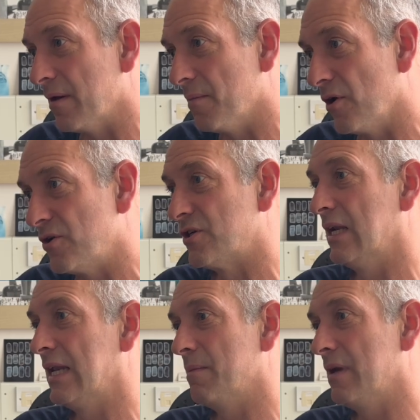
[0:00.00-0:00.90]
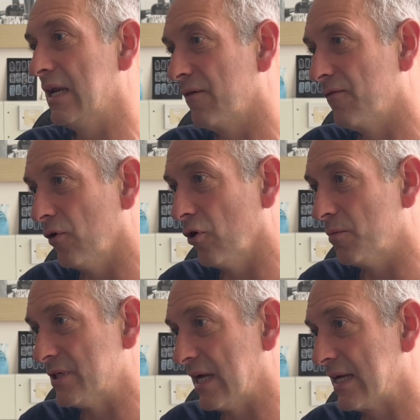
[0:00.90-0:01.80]
emotionally meaningful
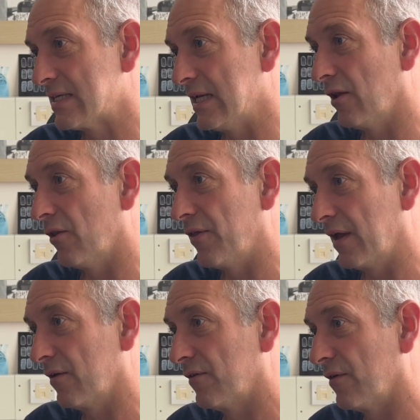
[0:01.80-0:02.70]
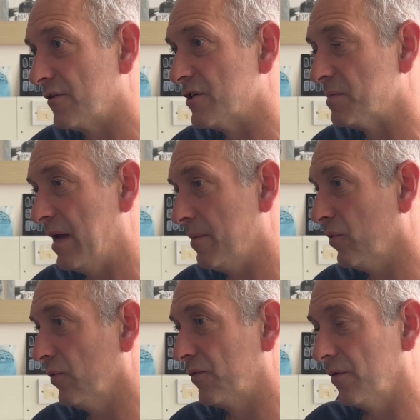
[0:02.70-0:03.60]
objects, little things such as
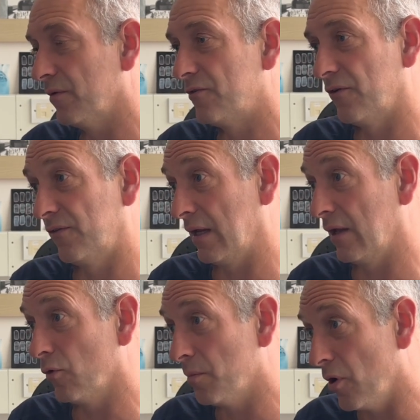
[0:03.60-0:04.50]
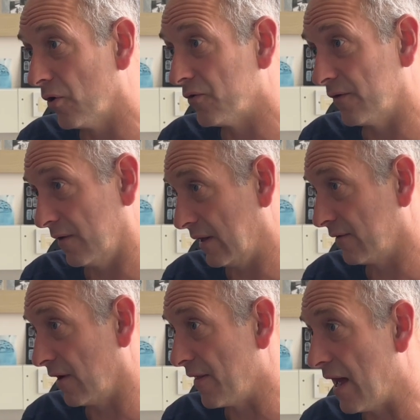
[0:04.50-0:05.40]
pebbles and just single pots and
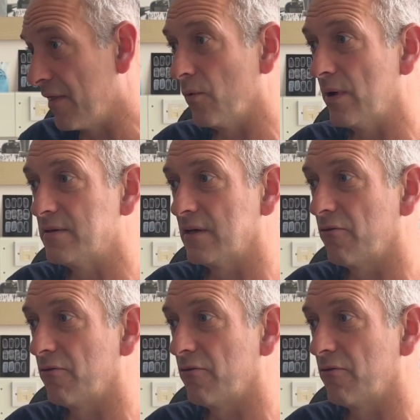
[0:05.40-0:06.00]
things like that went in